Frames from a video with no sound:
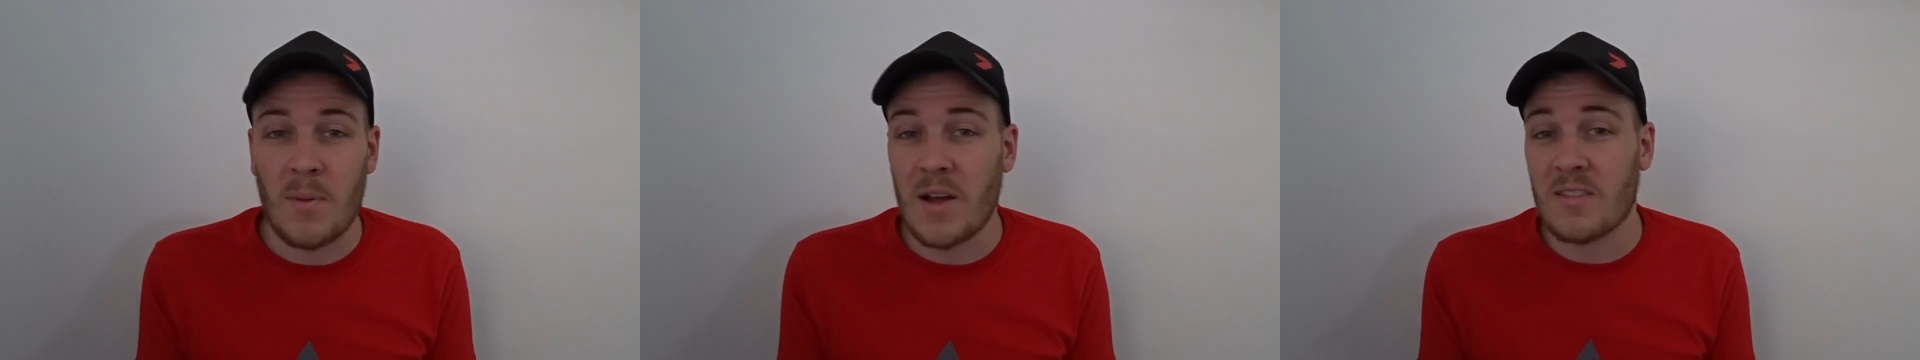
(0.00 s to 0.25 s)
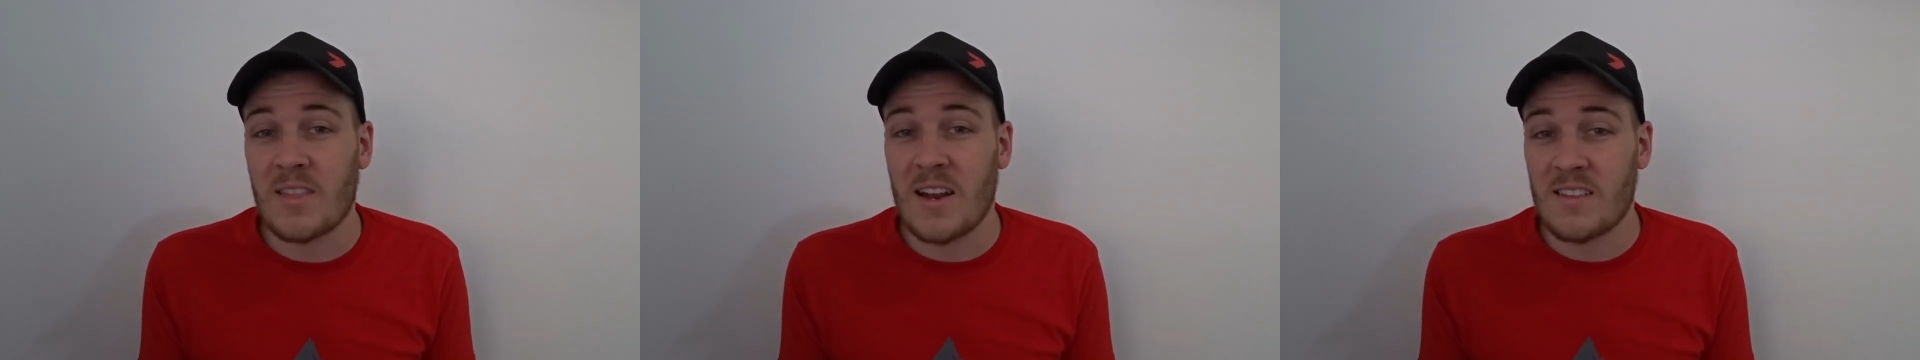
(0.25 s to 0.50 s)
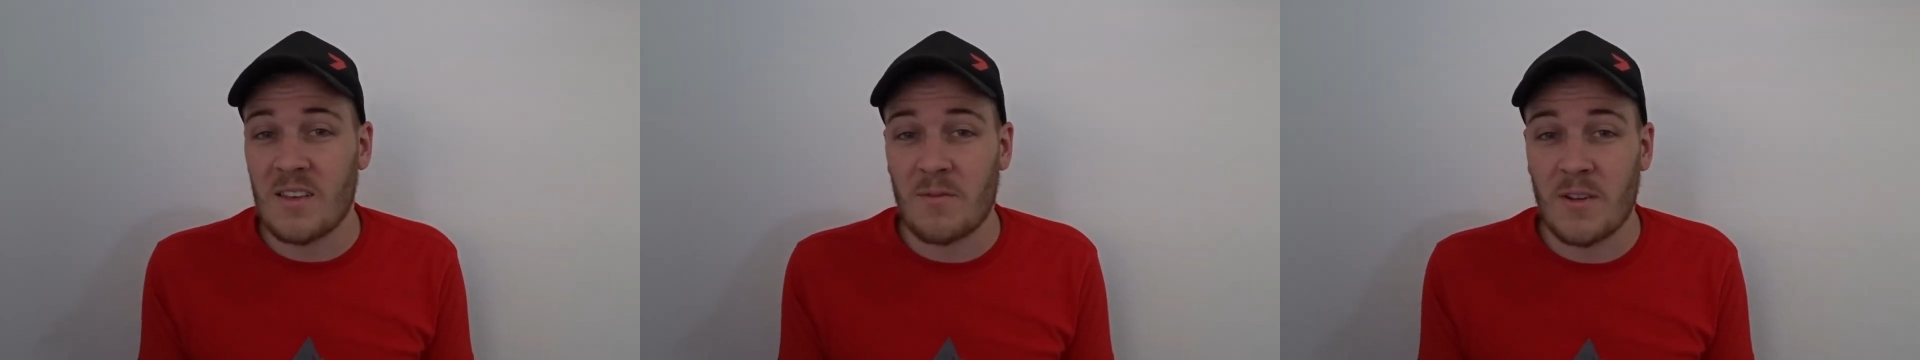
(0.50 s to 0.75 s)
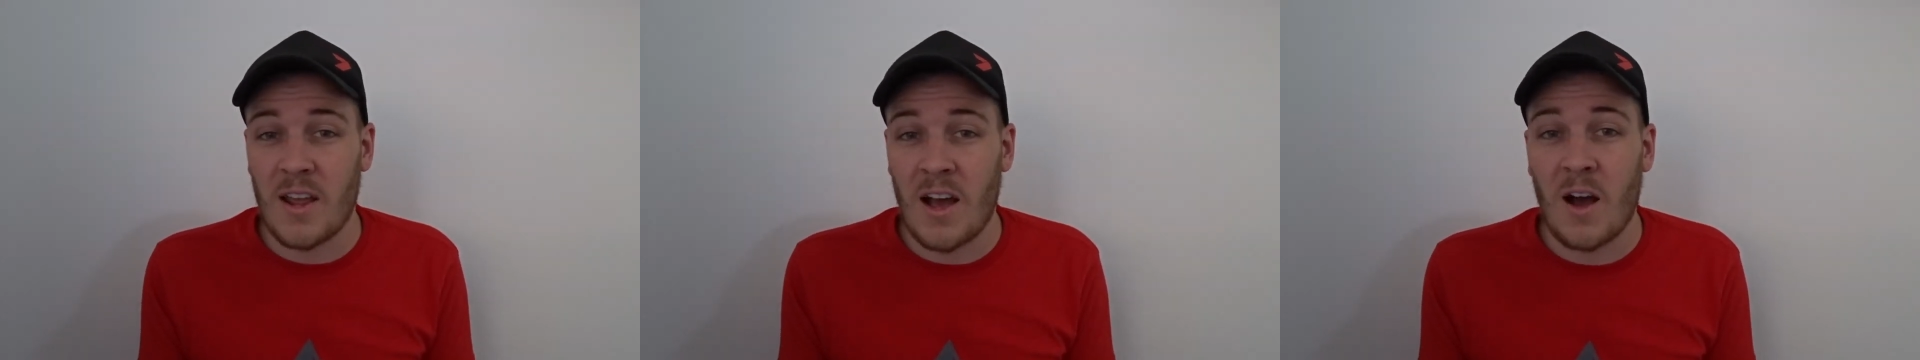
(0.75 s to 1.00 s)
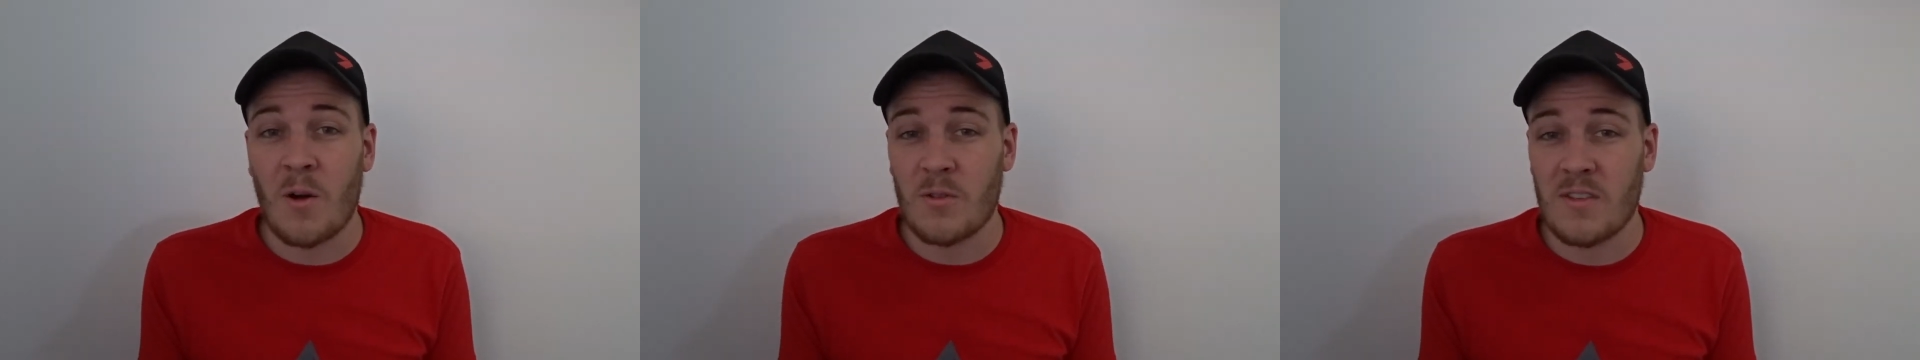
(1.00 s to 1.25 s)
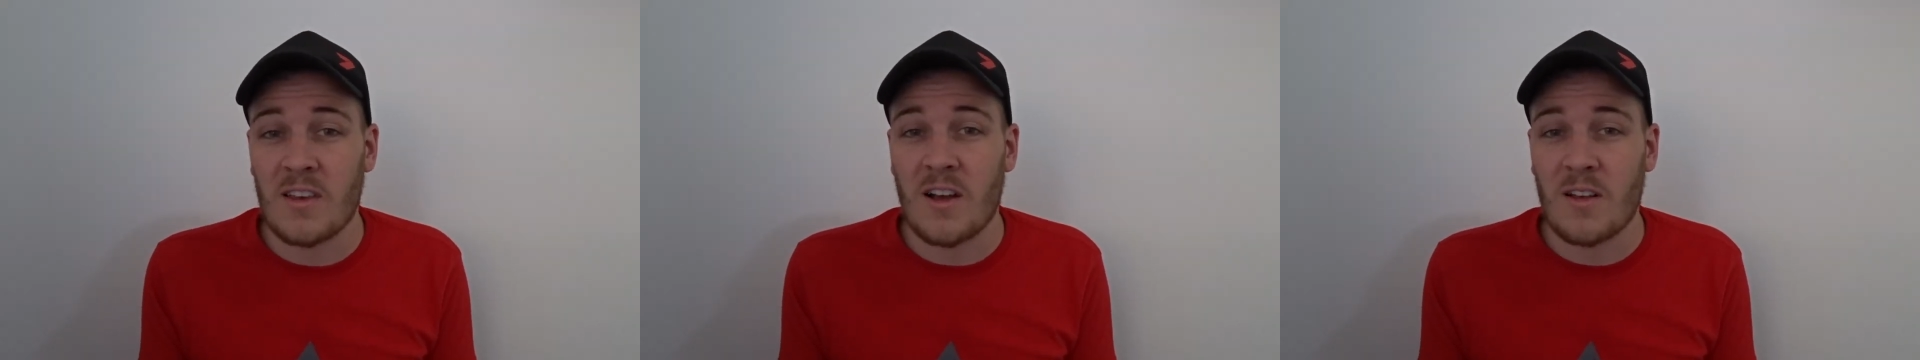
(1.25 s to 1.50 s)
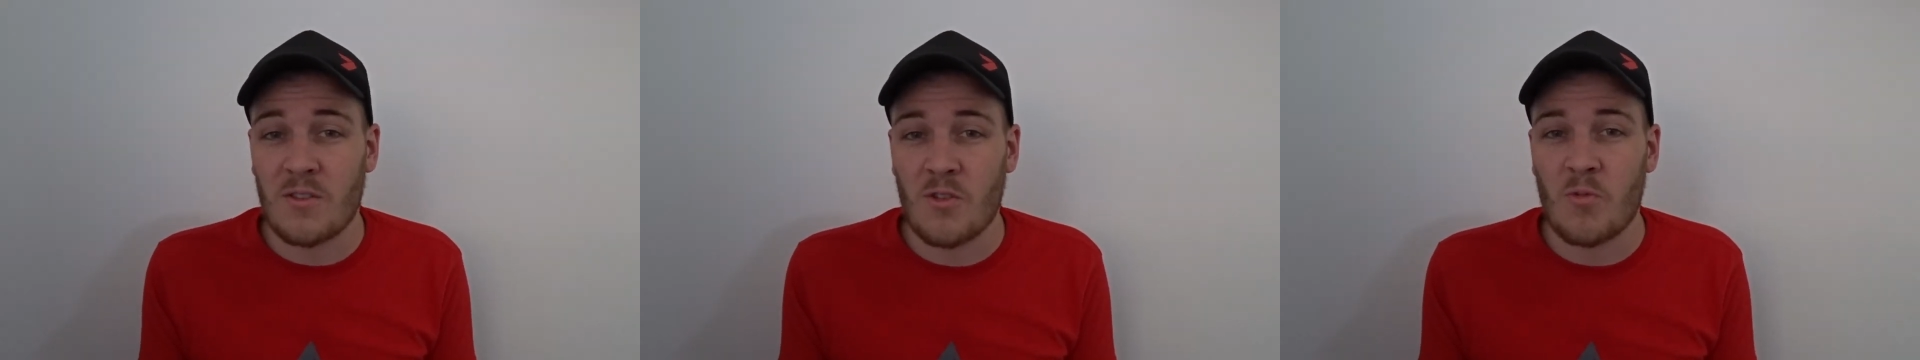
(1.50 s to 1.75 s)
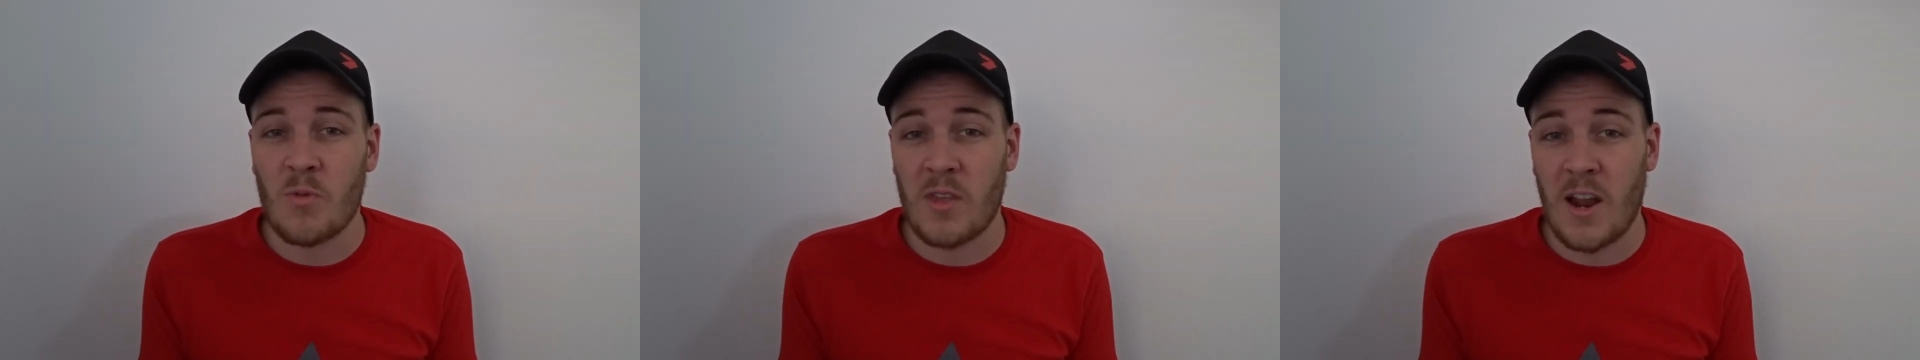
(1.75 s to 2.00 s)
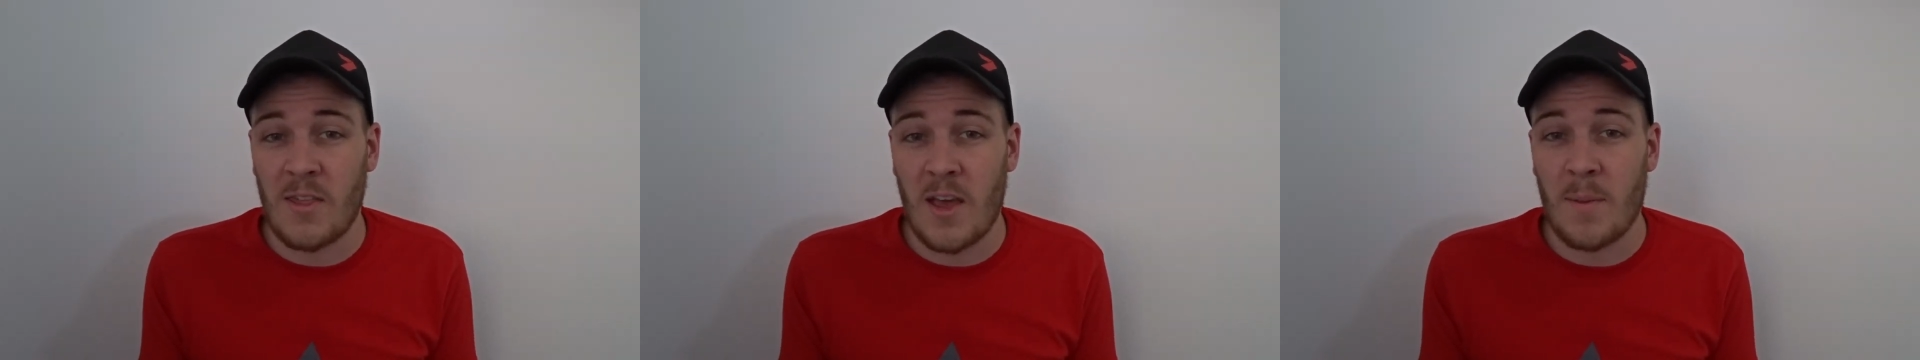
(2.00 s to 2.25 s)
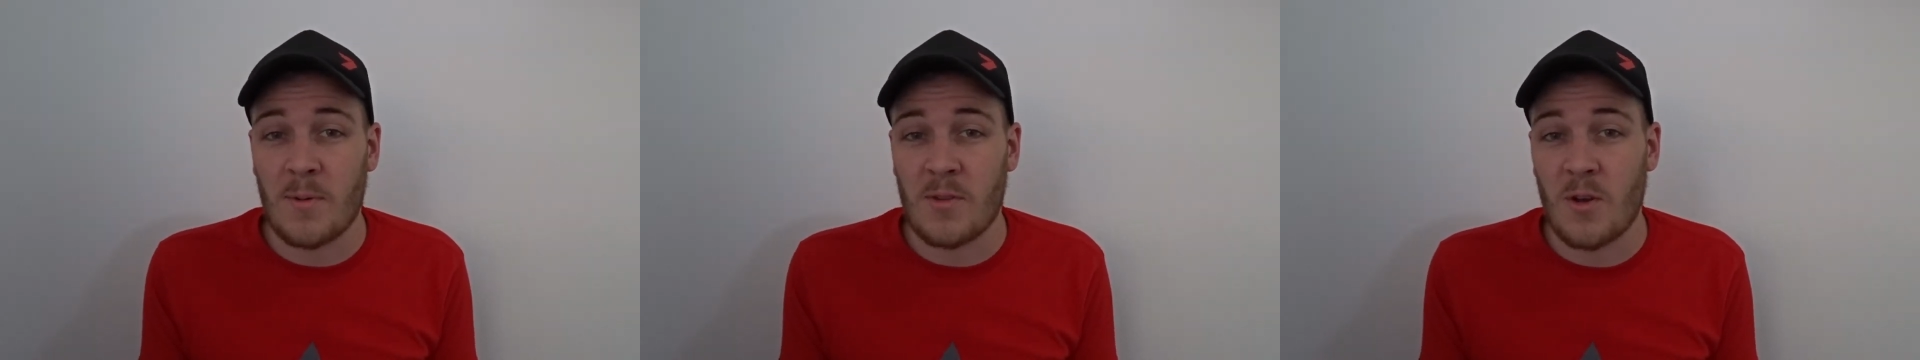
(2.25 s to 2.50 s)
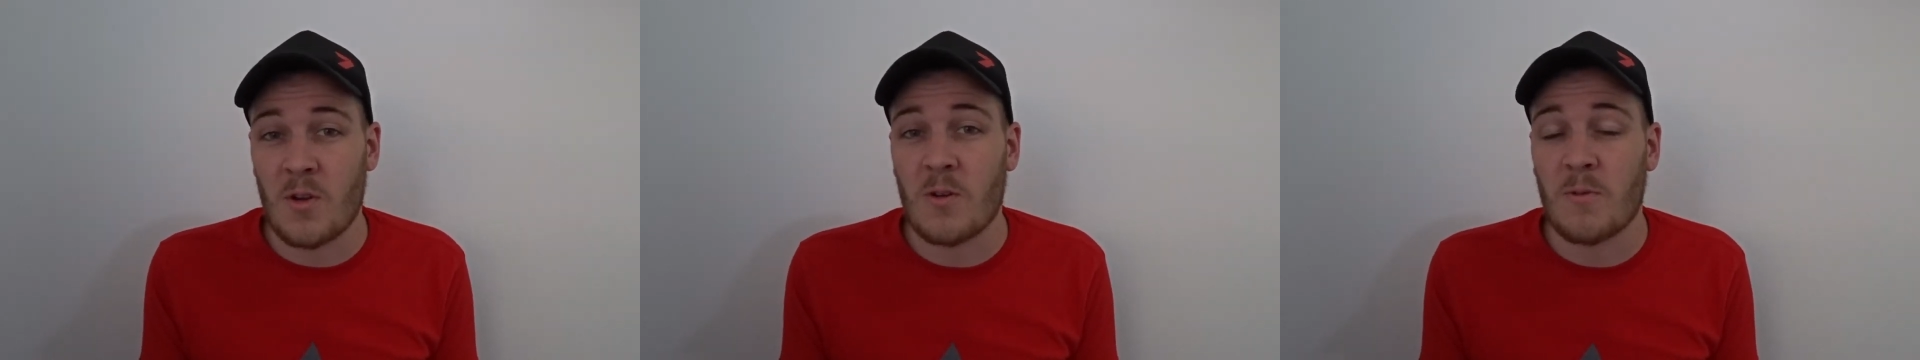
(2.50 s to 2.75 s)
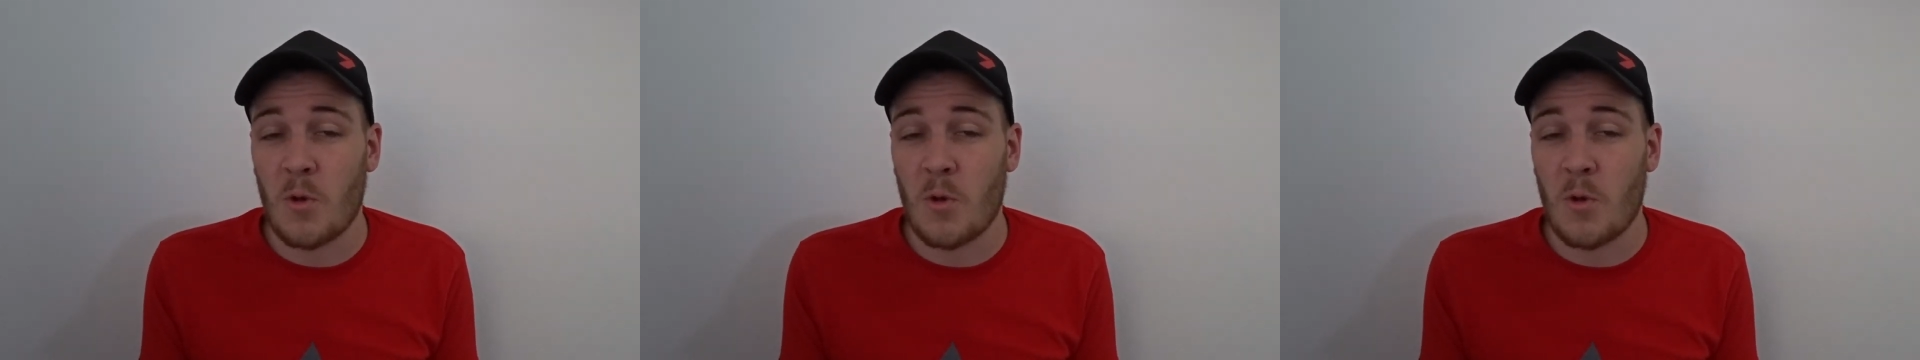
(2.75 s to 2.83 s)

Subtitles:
But that is it for now. I'll see you guys soon with another episode of